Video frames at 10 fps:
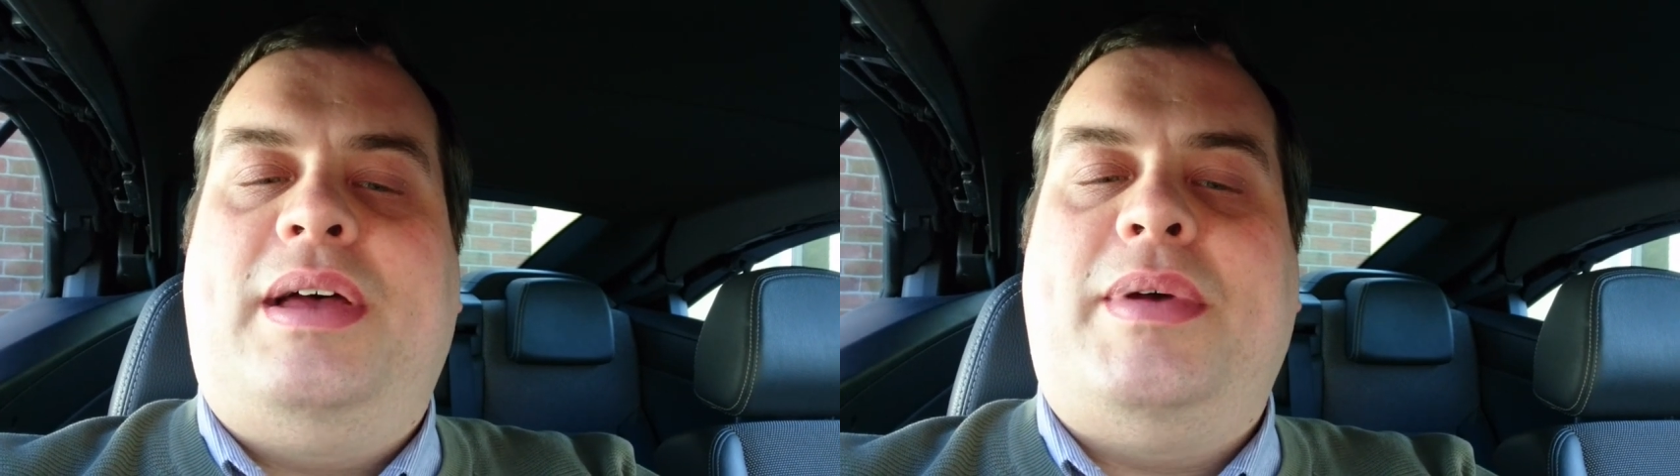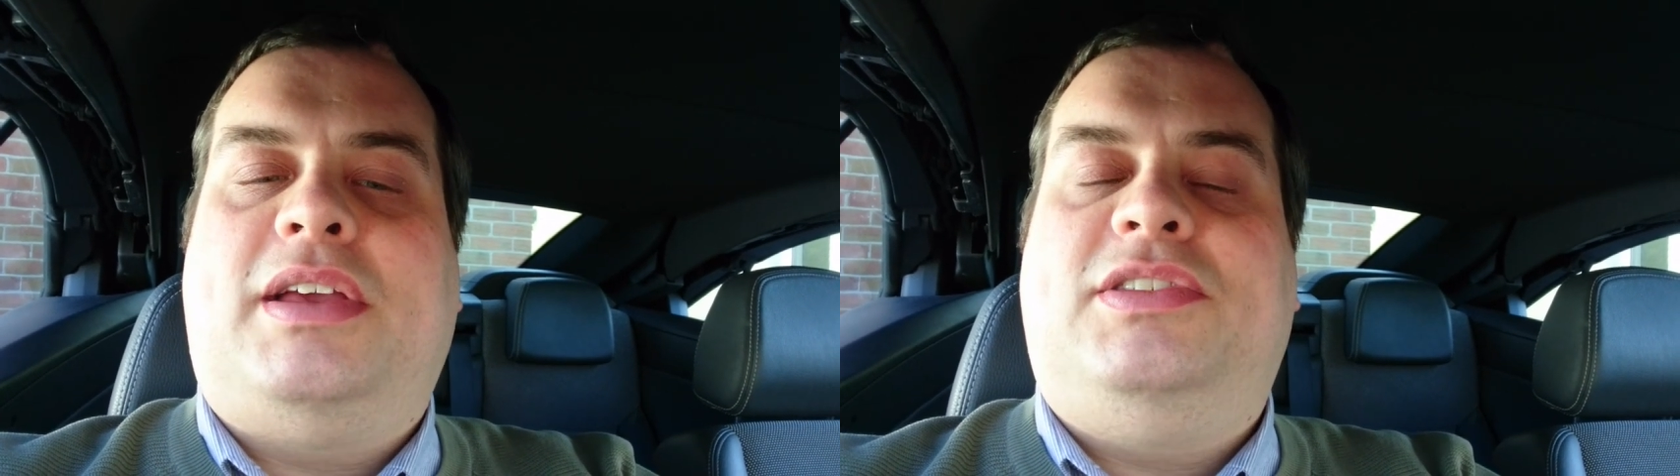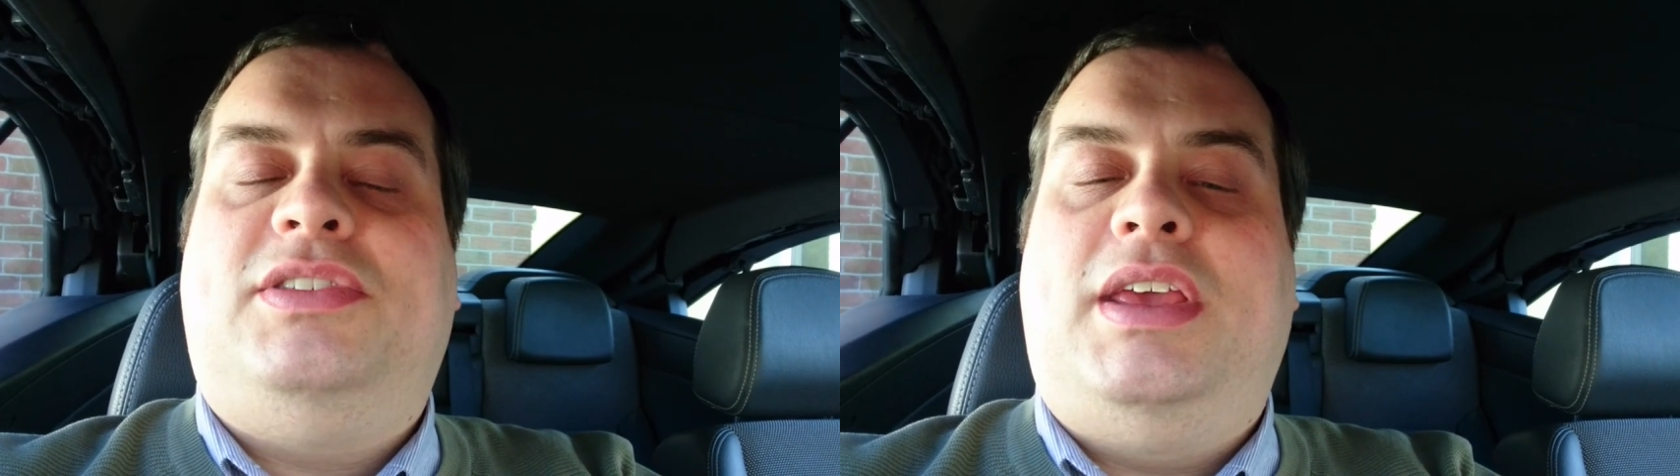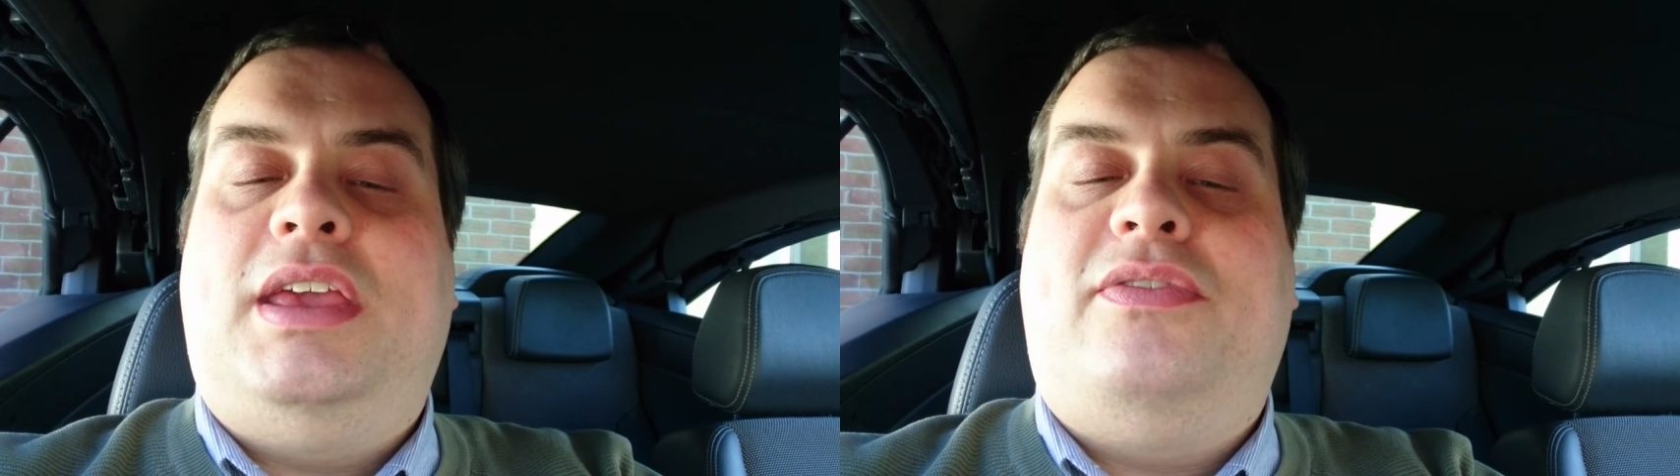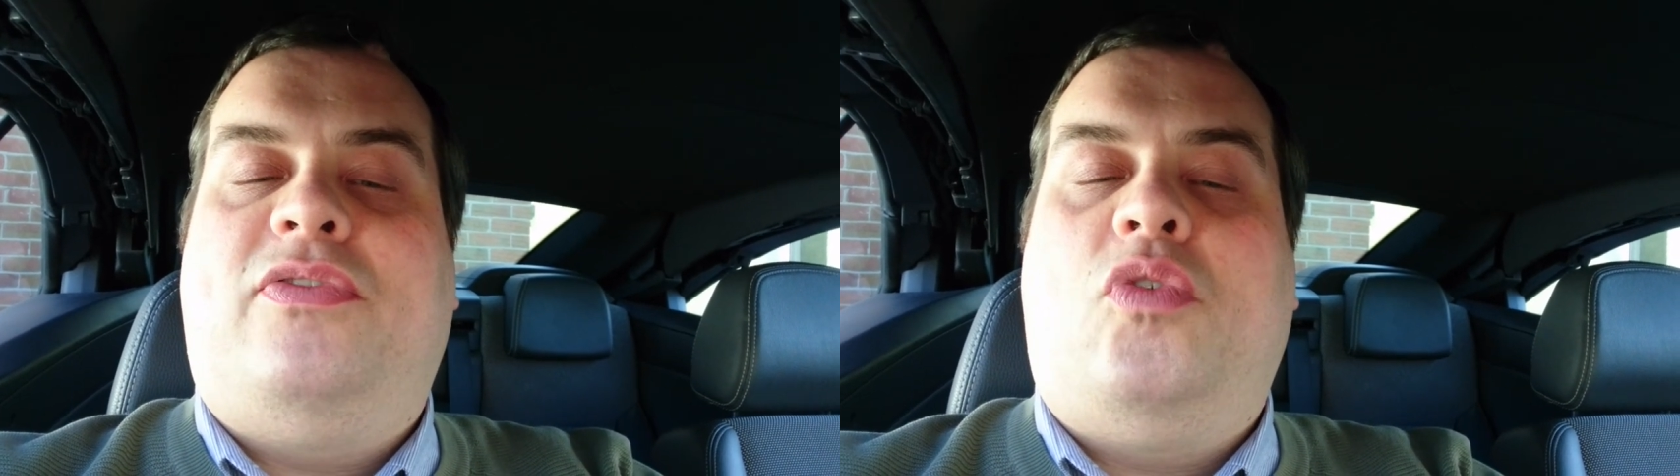M X
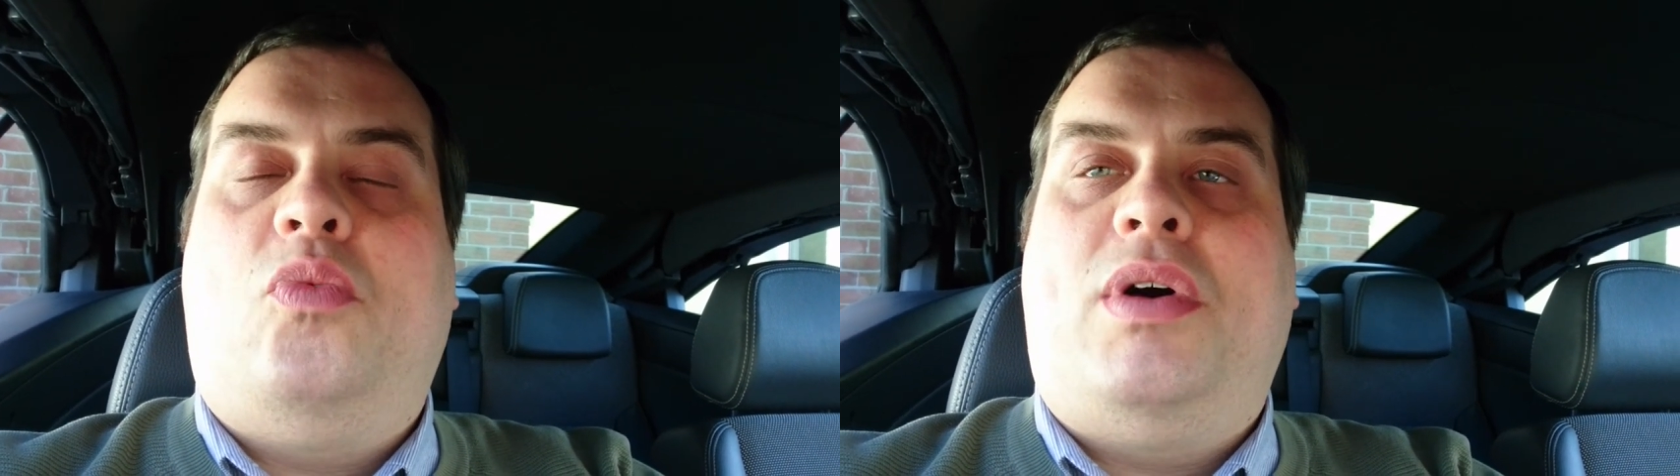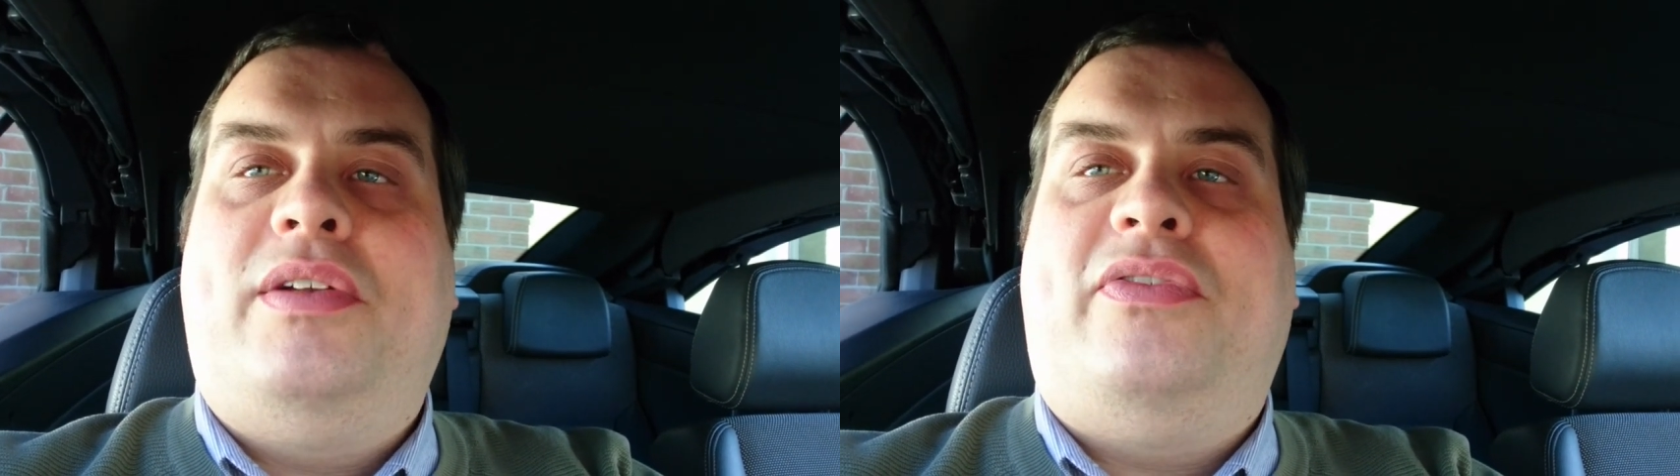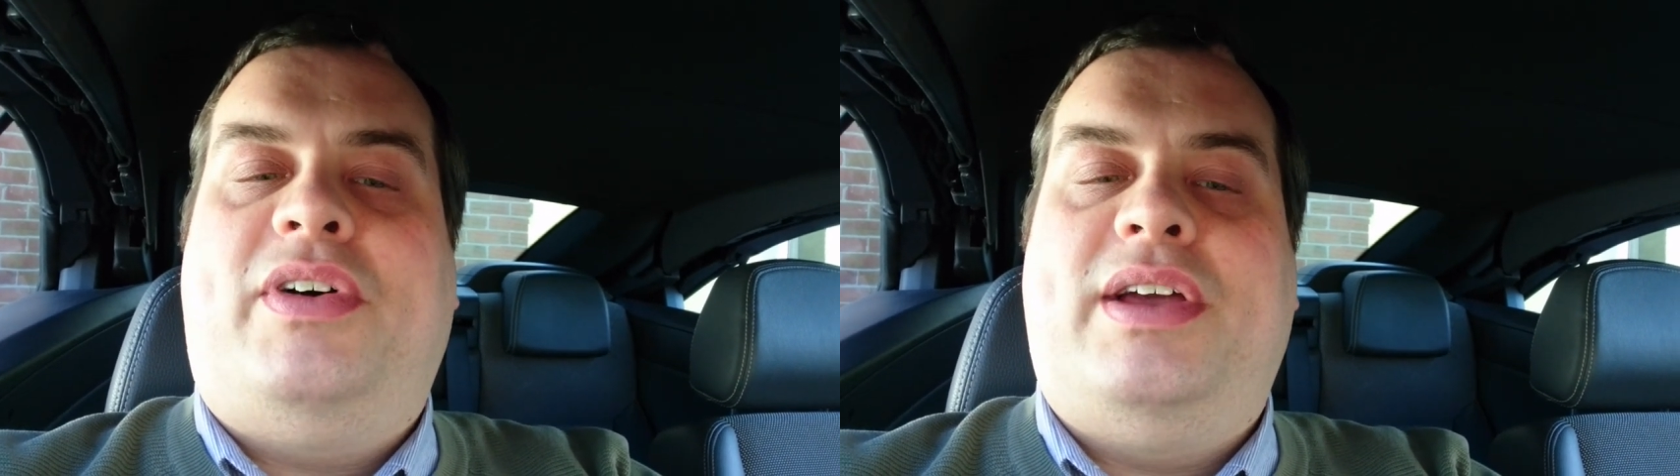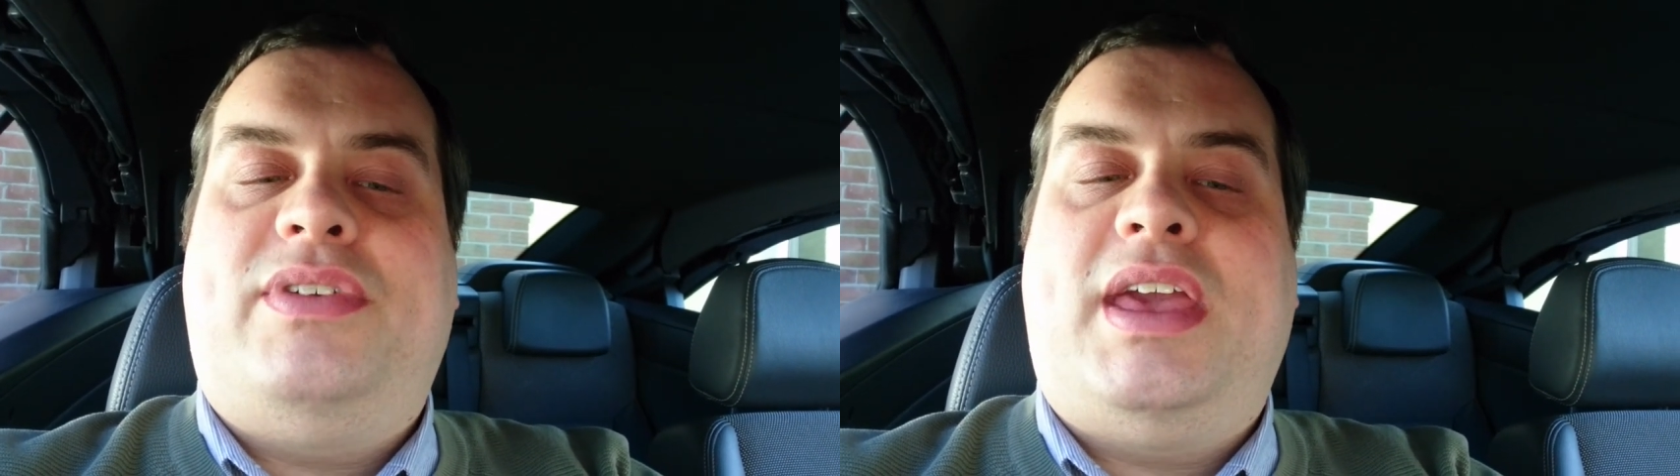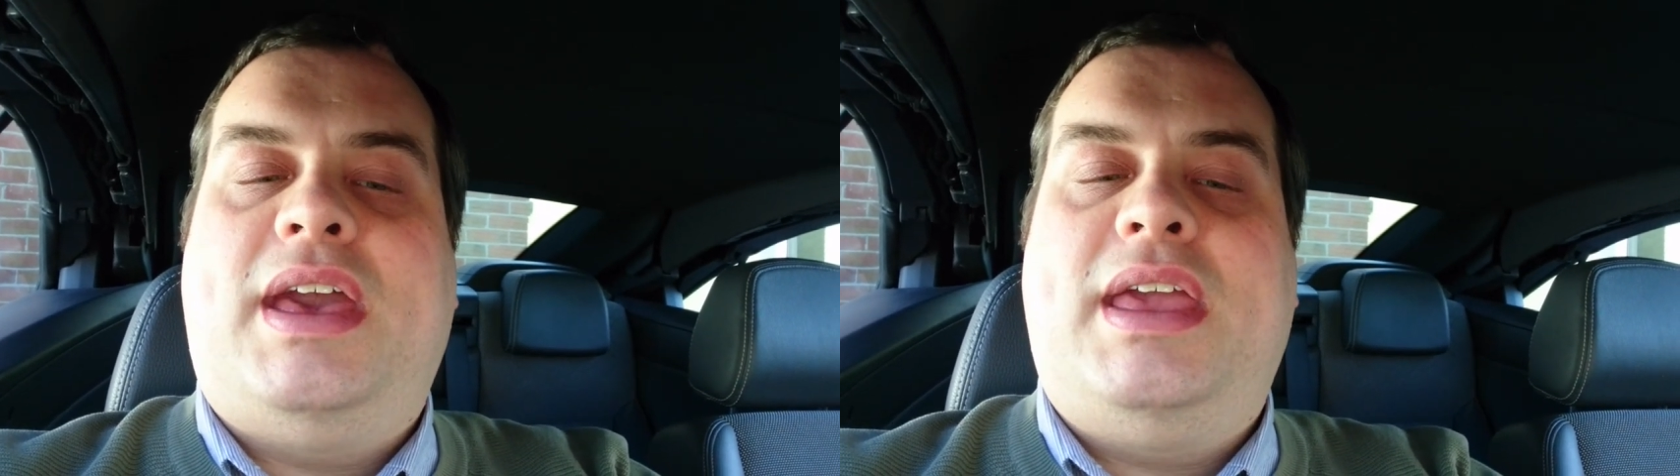D four one
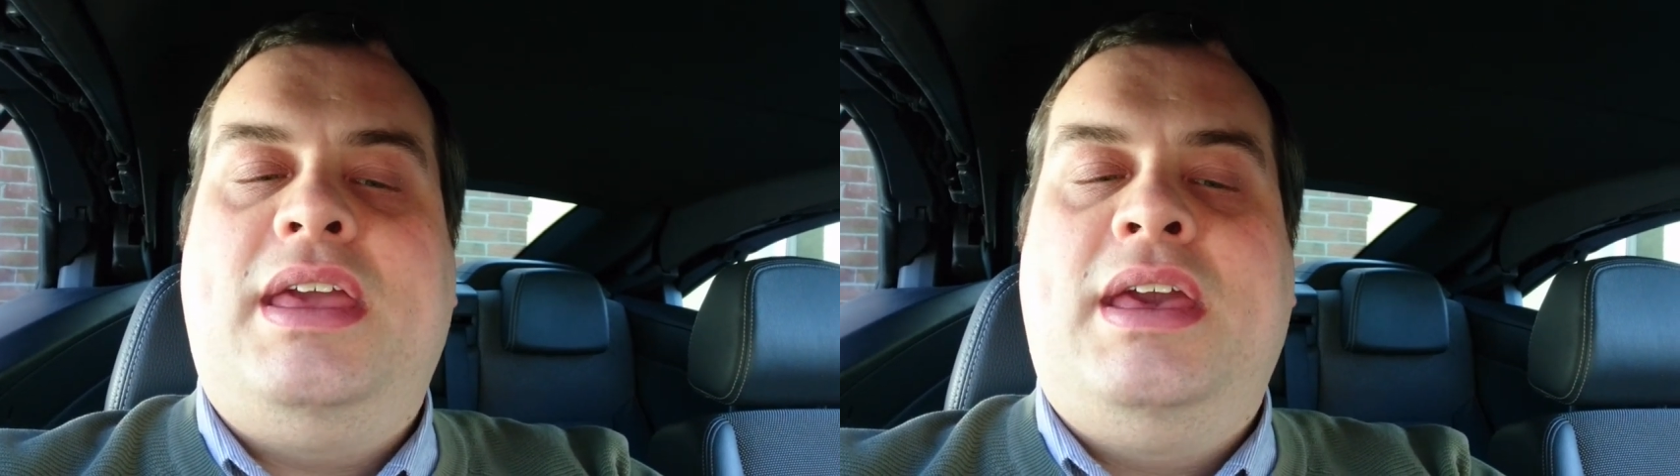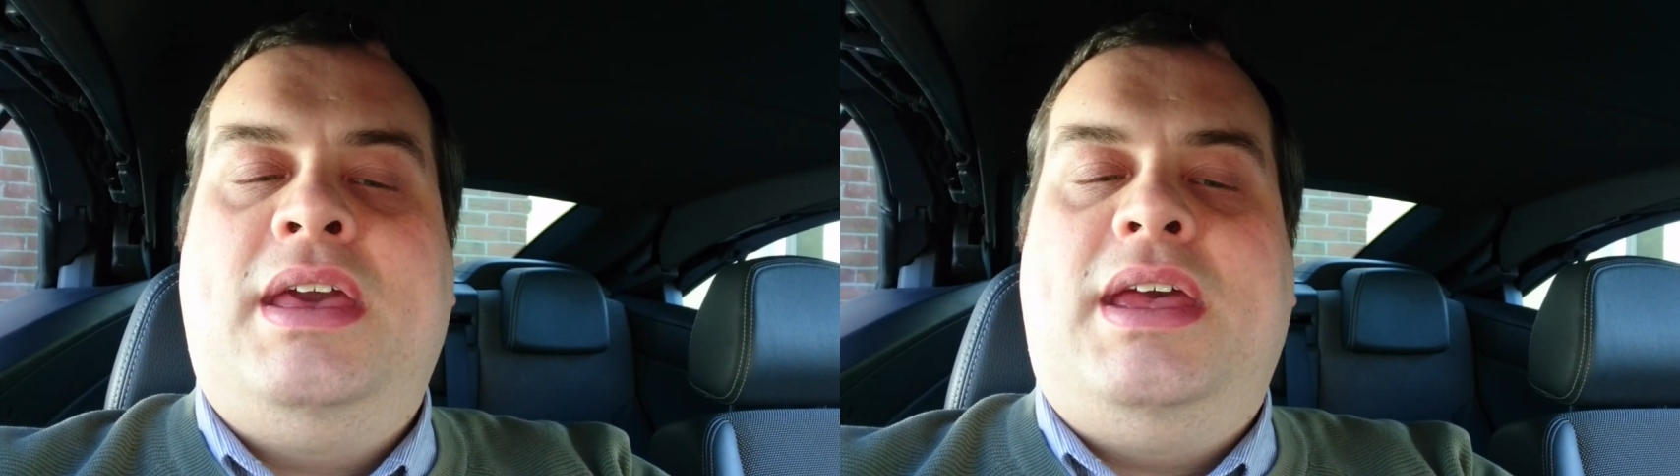five K.